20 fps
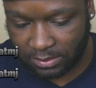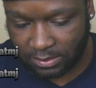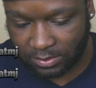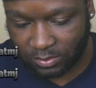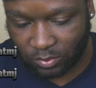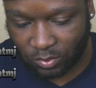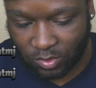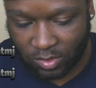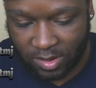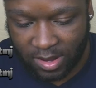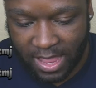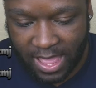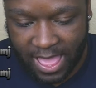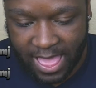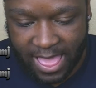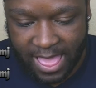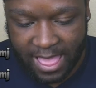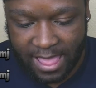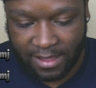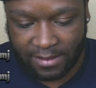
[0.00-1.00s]
We'll
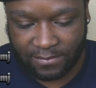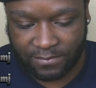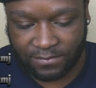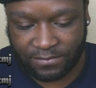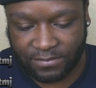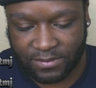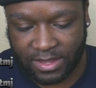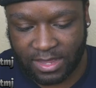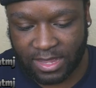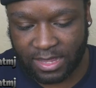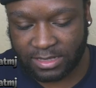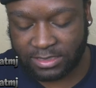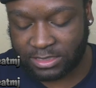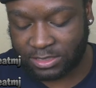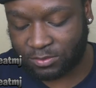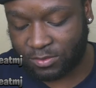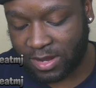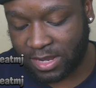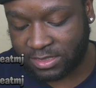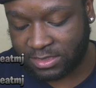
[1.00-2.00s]
have
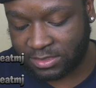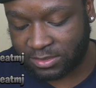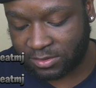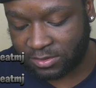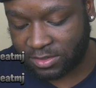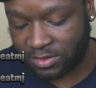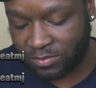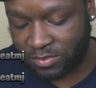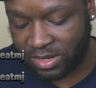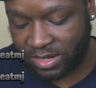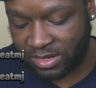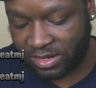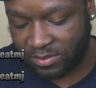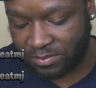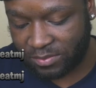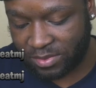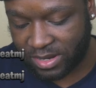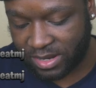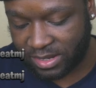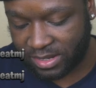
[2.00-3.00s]
Toronto Dominion
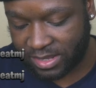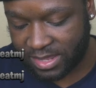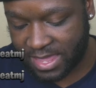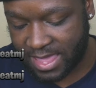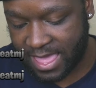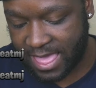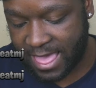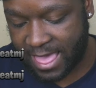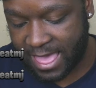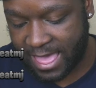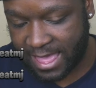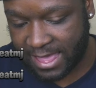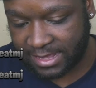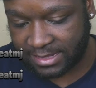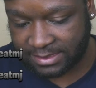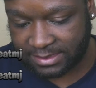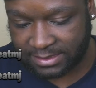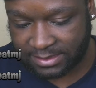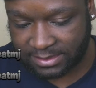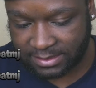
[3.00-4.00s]
Bank
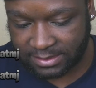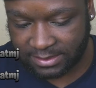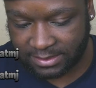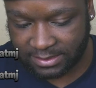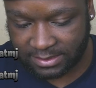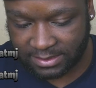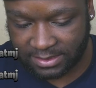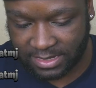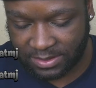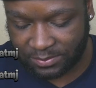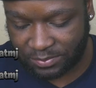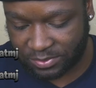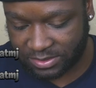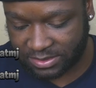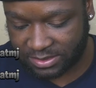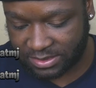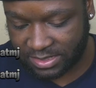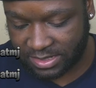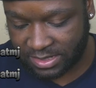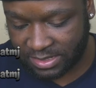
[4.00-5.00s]
at
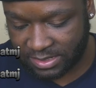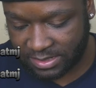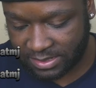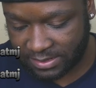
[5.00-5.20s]
10%.